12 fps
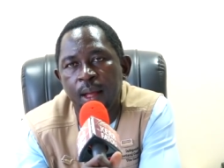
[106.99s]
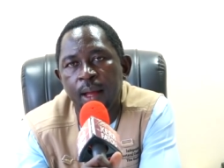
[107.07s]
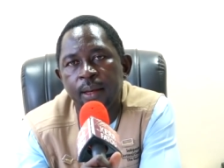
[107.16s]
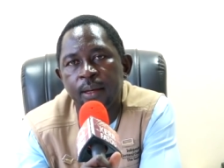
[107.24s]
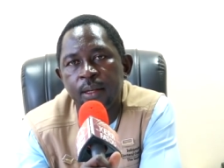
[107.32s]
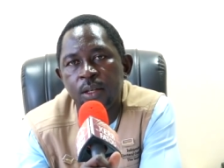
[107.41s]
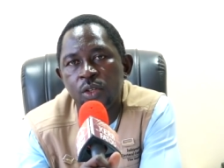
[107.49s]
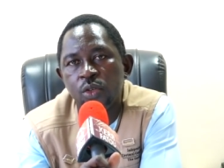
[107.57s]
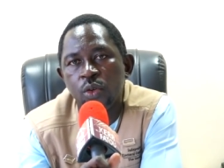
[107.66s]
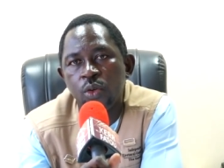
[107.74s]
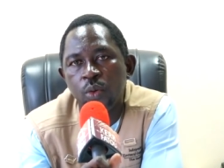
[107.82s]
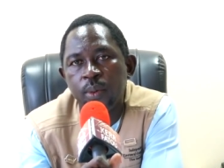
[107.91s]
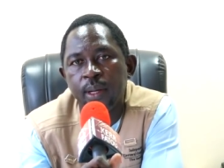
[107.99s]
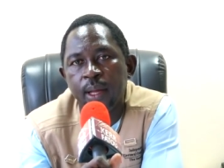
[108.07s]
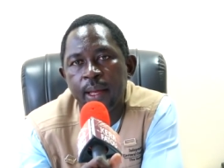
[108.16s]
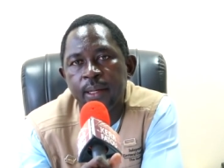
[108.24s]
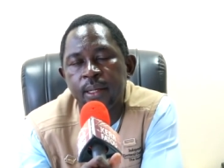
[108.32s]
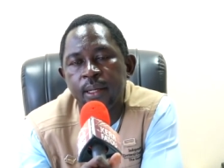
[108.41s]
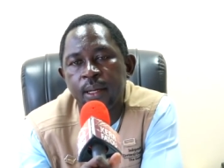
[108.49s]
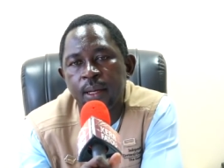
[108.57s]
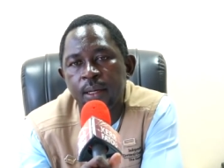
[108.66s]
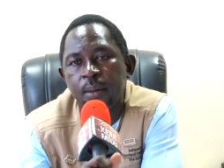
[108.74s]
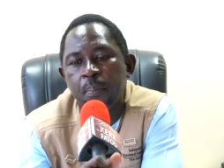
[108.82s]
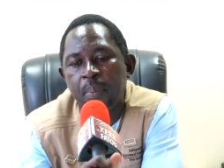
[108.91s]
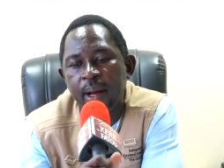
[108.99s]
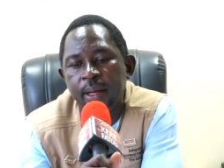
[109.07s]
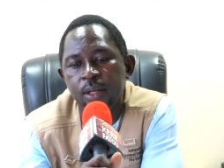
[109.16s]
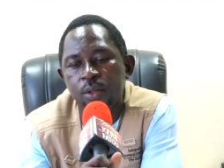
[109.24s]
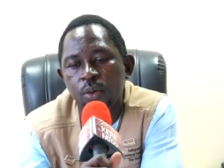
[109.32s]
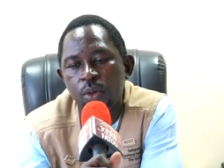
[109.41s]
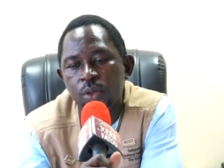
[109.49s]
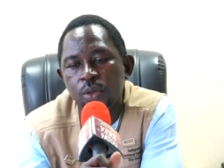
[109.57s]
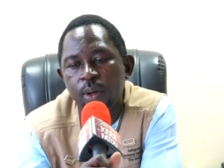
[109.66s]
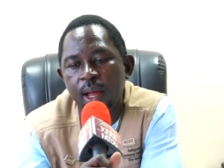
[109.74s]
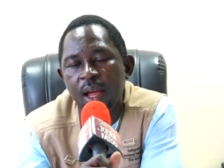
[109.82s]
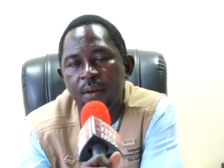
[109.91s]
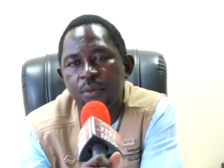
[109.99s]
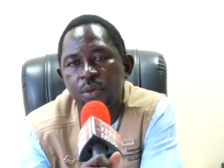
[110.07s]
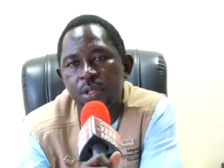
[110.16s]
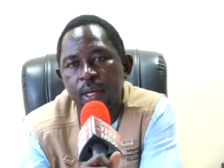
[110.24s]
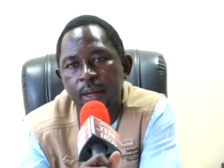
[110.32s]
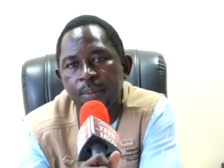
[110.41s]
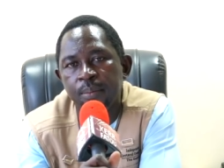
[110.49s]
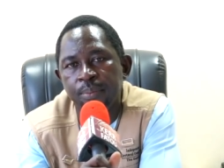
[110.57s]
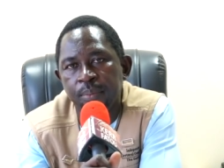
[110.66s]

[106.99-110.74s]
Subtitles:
And in so doing, I think the parties also, I have to say,